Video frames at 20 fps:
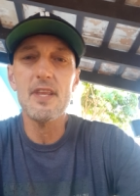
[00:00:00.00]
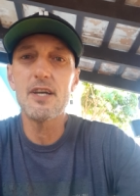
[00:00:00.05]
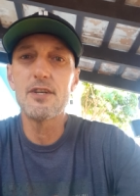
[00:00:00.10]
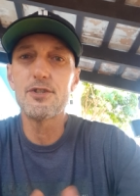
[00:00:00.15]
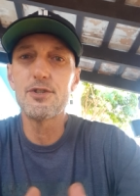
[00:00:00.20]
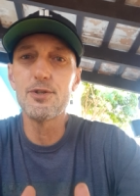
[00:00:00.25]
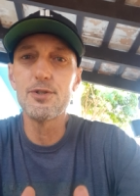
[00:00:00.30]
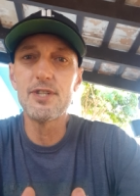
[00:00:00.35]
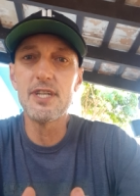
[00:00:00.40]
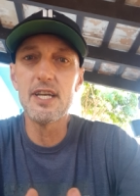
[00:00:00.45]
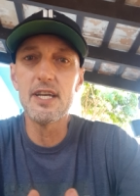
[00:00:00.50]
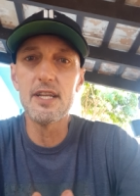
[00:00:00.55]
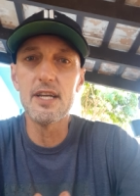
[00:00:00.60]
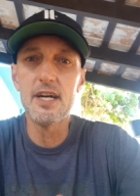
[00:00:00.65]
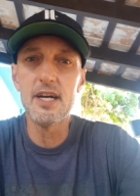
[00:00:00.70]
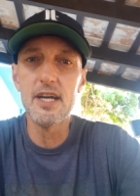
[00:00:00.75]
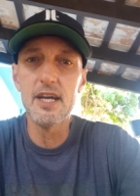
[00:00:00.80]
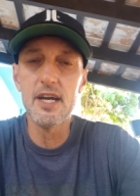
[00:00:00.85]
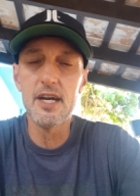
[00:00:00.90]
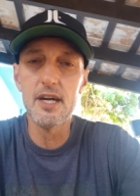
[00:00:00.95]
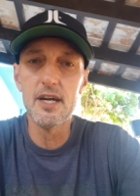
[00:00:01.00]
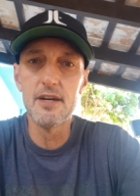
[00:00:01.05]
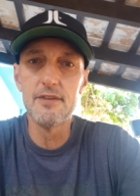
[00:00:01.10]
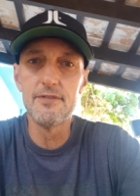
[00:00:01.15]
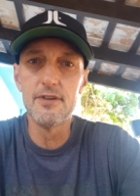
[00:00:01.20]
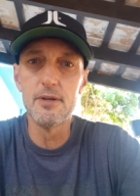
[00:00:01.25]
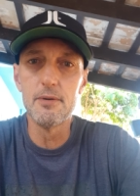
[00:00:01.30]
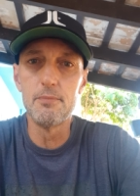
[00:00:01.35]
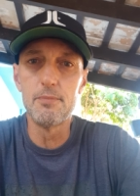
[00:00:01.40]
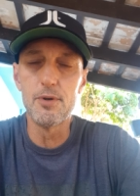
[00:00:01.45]
Susy and I
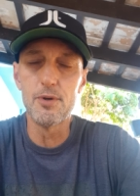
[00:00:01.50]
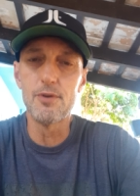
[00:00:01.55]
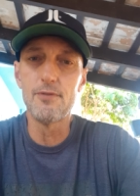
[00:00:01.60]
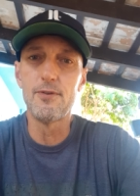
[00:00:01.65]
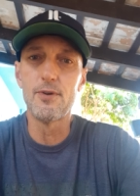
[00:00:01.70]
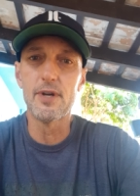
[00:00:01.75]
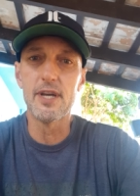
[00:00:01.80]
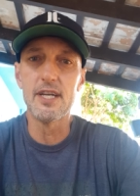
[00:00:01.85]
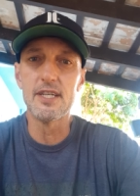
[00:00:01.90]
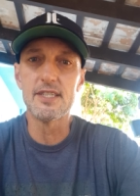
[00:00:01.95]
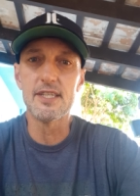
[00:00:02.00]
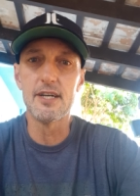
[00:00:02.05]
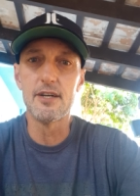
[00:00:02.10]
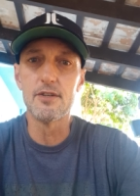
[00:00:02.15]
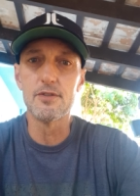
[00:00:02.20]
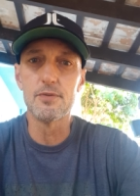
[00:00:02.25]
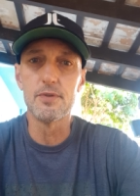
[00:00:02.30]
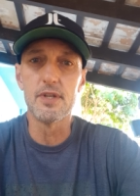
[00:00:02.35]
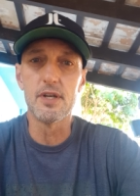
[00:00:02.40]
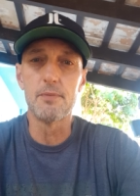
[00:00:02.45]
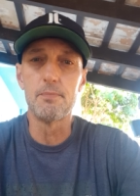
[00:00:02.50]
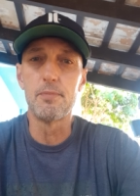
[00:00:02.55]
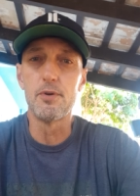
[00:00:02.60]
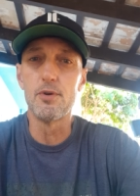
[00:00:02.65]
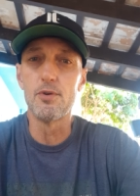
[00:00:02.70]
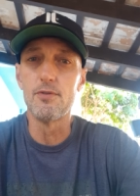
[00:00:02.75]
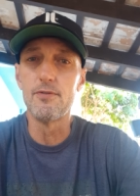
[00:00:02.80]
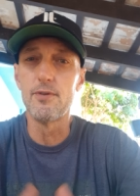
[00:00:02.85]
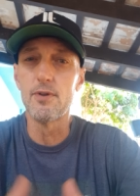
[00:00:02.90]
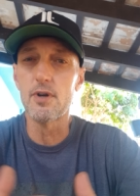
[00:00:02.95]
have a beautiful guest house with a
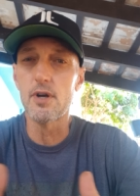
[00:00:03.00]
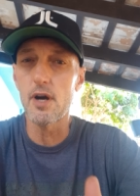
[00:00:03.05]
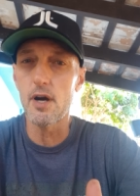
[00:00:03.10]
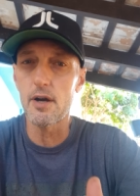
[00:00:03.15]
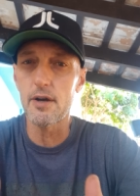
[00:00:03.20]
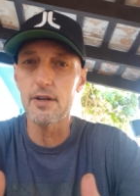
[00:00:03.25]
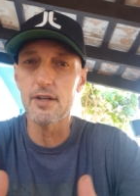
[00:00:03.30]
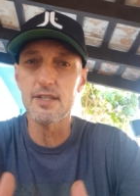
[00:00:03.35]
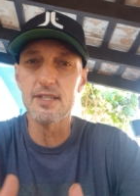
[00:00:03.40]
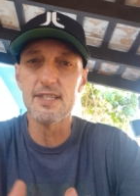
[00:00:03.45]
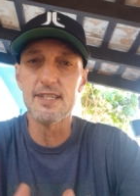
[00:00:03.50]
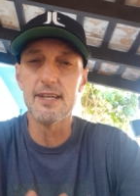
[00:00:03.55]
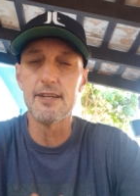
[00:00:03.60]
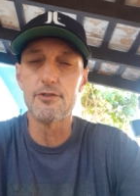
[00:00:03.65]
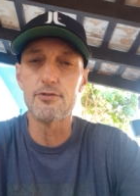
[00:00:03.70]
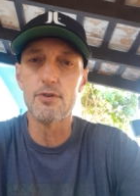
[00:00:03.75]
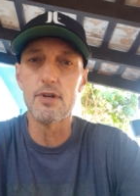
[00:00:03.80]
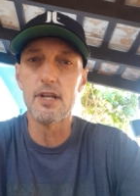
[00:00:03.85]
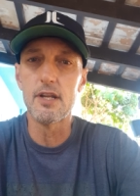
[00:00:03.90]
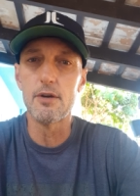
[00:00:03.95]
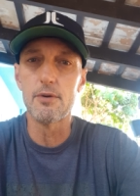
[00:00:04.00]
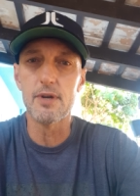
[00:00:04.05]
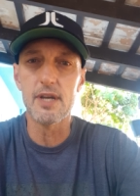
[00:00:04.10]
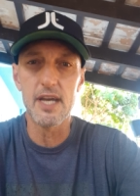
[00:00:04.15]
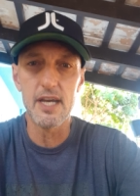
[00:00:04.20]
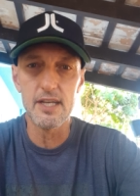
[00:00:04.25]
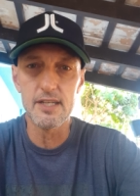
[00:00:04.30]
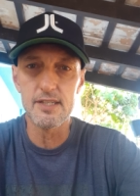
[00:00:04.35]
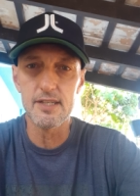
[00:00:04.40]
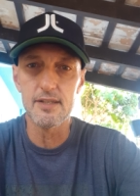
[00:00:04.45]
beautiful garden centrally
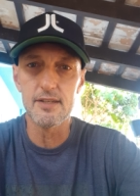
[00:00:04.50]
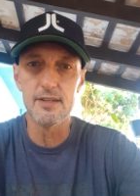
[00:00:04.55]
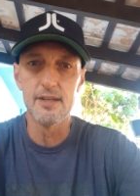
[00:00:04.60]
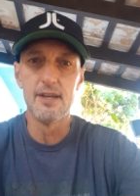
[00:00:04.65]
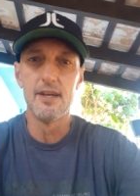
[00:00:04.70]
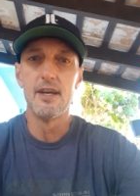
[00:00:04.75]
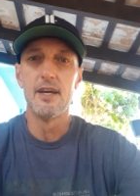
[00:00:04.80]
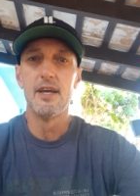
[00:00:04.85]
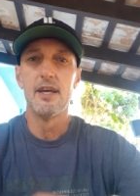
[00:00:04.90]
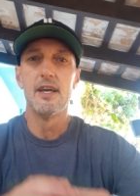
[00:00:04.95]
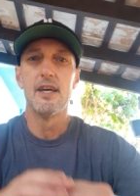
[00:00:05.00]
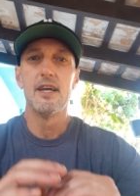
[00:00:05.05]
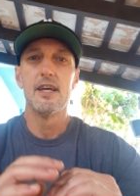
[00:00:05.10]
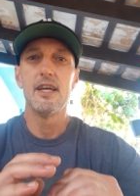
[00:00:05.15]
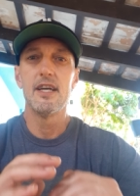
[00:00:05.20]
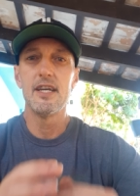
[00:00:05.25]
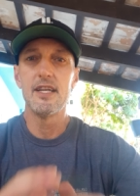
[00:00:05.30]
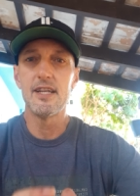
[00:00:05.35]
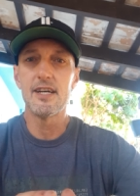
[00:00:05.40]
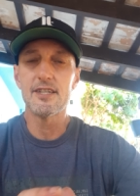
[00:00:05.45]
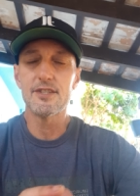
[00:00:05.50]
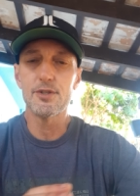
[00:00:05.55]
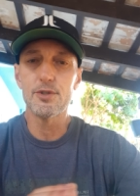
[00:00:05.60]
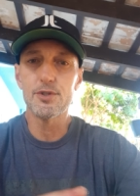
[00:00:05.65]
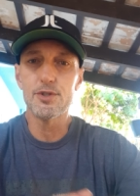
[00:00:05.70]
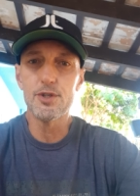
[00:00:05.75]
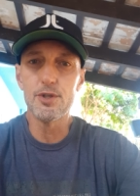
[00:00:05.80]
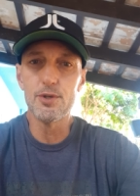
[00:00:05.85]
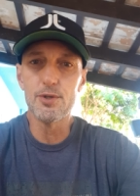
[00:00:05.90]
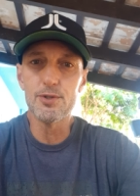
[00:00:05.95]
located in
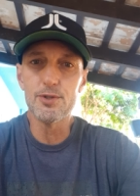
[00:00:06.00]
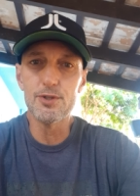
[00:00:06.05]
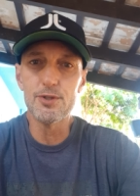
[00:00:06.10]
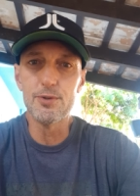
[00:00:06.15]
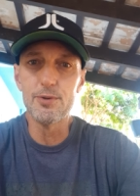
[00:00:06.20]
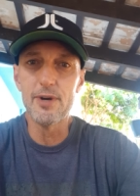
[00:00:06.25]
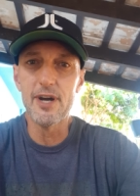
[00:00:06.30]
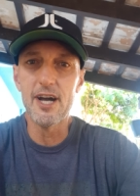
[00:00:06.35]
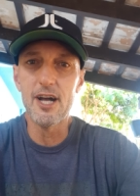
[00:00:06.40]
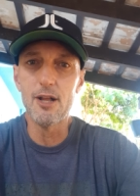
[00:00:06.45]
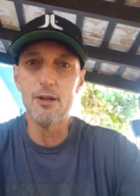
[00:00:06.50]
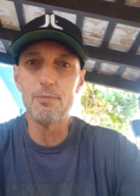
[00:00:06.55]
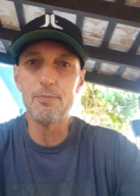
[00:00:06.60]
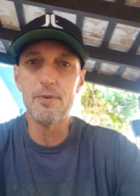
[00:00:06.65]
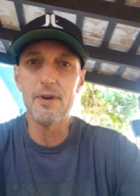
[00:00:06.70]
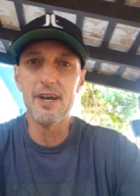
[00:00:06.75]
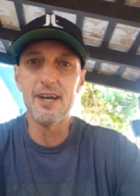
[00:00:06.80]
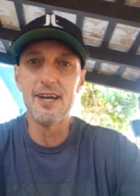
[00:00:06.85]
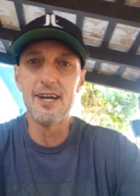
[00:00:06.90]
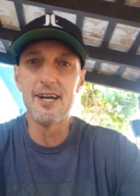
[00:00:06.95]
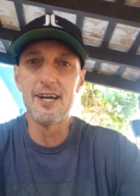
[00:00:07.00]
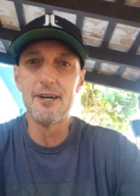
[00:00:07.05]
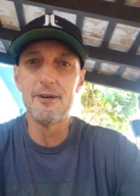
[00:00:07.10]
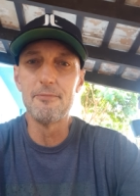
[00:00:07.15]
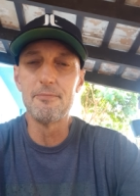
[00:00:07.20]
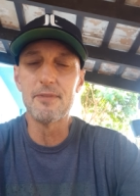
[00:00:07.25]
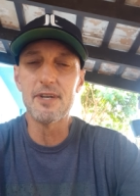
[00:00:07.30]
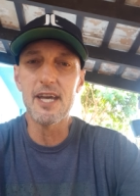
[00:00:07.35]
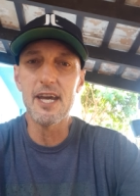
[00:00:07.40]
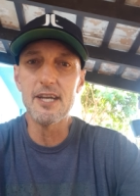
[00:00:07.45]
Asuncion to help
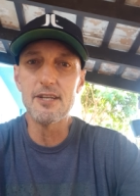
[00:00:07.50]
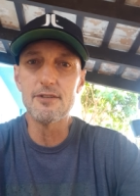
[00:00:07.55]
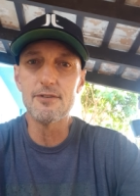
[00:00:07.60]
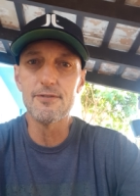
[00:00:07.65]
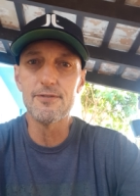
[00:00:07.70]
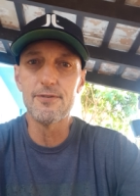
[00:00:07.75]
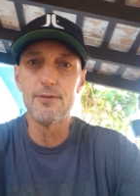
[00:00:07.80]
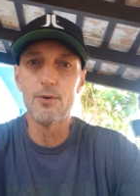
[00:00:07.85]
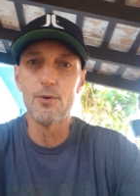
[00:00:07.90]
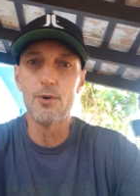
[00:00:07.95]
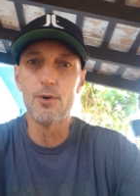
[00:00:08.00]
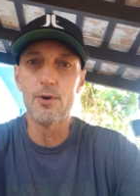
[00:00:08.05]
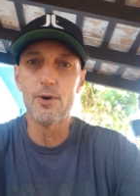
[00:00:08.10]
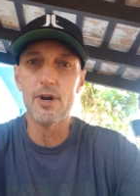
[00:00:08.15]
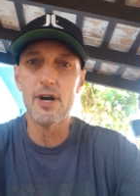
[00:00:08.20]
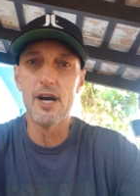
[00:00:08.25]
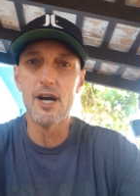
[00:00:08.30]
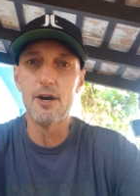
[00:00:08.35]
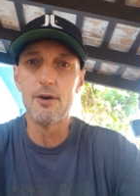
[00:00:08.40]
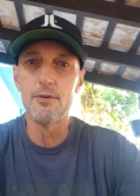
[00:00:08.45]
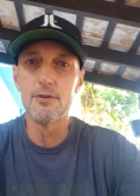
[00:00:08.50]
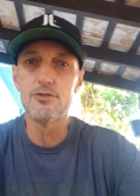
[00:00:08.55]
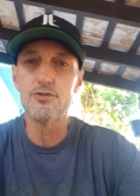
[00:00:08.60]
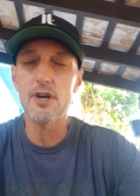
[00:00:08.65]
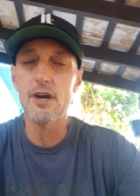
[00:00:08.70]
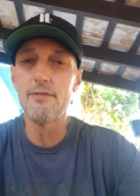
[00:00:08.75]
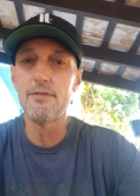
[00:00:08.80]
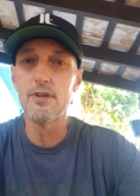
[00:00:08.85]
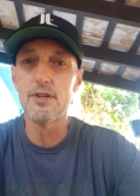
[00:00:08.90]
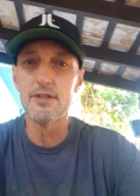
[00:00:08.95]
cater for our
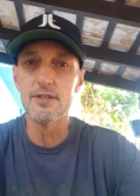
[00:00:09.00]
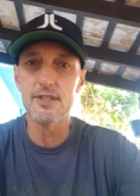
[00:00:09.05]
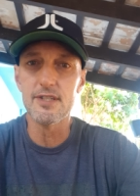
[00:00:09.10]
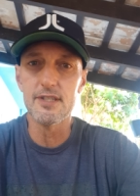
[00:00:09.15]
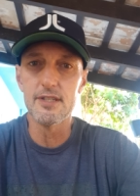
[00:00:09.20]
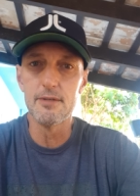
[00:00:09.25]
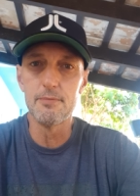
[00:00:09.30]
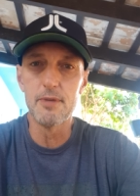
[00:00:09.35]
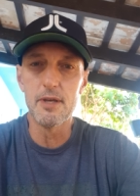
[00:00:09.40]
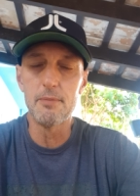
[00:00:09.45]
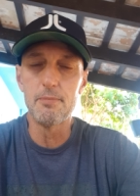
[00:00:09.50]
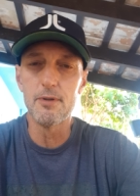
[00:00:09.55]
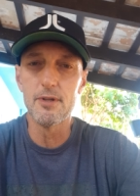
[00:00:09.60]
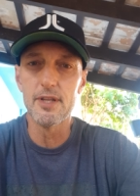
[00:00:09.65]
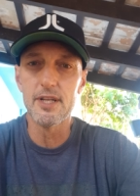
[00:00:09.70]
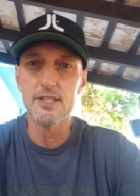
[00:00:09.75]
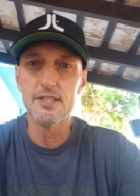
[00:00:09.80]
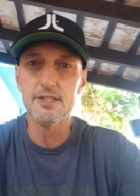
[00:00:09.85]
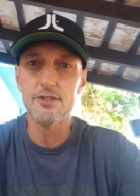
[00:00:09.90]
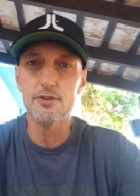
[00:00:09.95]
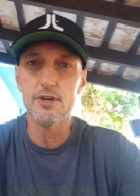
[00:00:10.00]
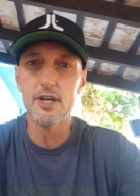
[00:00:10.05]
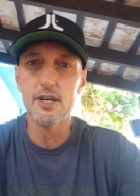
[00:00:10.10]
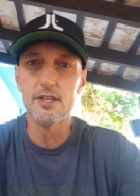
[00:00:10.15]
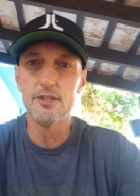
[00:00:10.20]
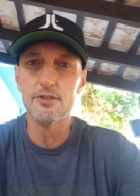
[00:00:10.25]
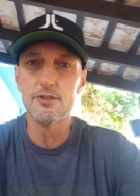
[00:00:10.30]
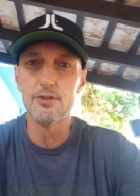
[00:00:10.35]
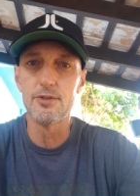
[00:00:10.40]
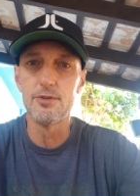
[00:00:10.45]
travelers, the people that's
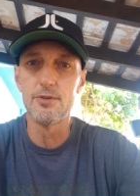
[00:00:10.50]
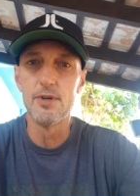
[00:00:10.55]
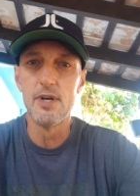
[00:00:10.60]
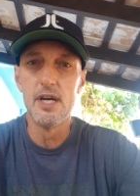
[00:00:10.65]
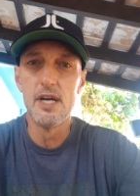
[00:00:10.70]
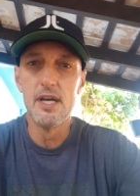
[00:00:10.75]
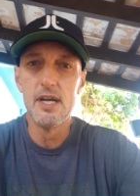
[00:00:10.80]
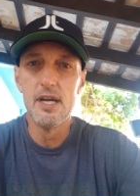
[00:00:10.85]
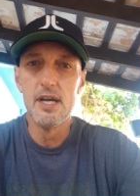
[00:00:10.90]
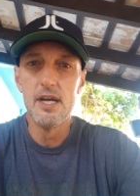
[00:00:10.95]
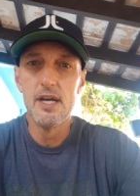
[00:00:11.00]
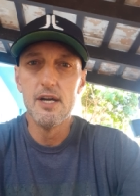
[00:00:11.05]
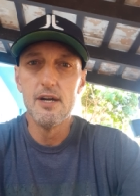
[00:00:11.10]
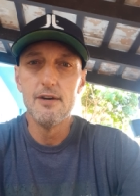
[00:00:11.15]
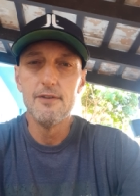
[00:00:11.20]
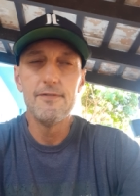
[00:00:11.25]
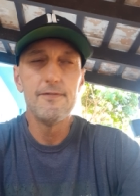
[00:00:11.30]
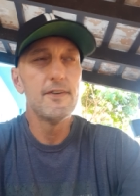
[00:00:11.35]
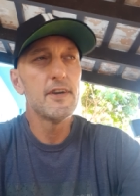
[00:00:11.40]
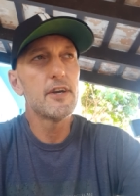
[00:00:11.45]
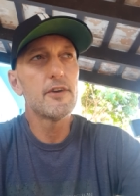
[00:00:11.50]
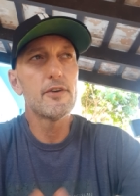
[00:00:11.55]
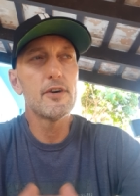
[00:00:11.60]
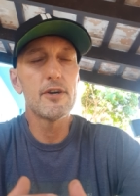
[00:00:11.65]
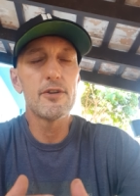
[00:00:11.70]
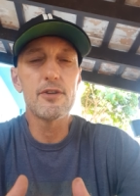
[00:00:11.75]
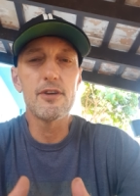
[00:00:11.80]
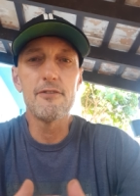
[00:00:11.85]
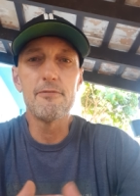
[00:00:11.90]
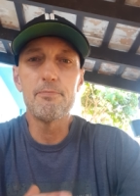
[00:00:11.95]
trying to figure
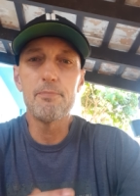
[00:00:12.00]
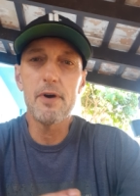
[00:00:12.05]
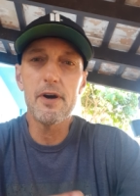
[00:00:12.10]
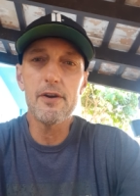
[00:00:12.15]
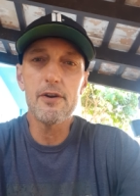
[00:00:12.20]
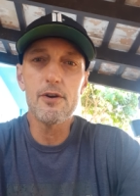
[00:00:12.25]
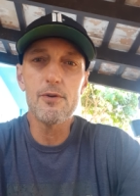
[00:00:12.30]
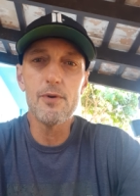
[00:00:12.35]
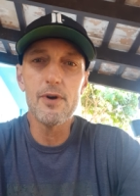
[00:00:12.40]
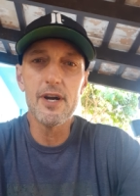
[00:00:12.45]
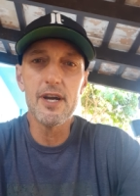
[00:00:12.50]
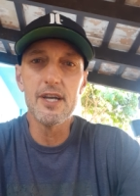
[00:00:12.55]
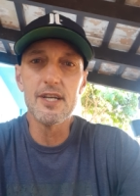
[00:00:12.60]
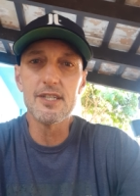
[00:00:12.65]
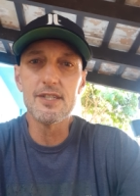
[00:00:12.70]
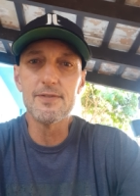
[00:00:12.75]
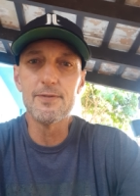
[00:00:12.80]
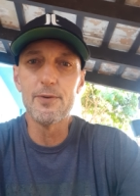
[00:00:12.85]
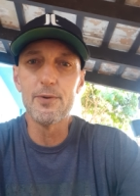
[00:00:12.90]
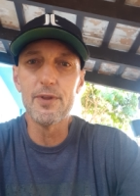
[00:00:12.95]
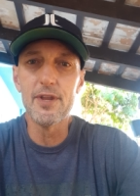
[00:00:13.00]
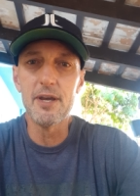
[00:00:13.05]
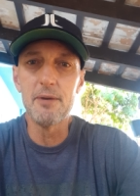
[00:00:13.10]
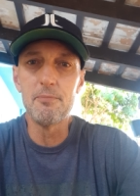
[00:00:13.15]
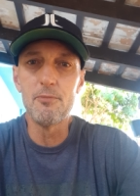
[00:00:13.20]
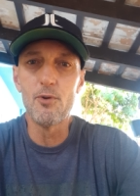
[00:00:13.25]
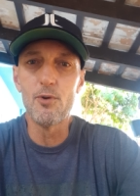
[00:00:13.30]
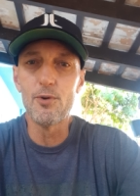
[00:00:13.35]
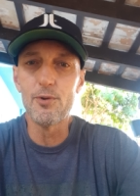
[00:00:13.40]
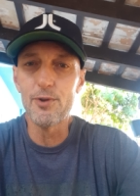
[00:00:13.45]
out if Paraguay is for
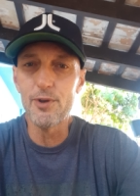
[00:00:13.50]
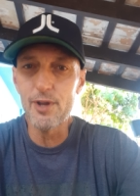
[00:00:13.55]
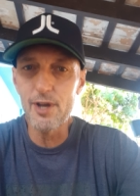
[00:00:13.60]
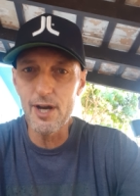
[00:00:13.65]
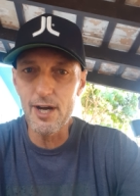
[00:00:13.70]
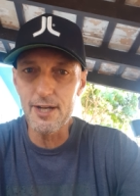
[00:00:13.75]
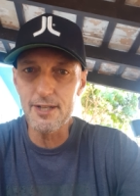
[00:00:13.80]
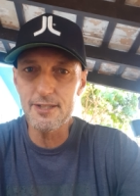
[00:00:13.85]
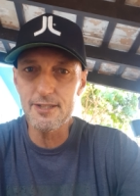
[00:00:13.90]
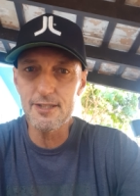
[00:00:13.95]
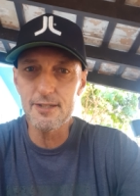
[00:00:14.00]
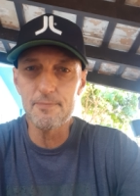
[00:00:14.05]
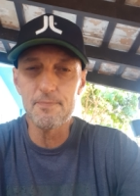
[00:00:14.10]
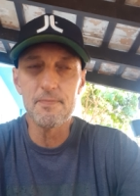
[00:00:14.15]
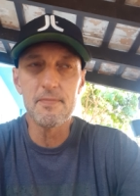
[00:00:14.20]
them or not.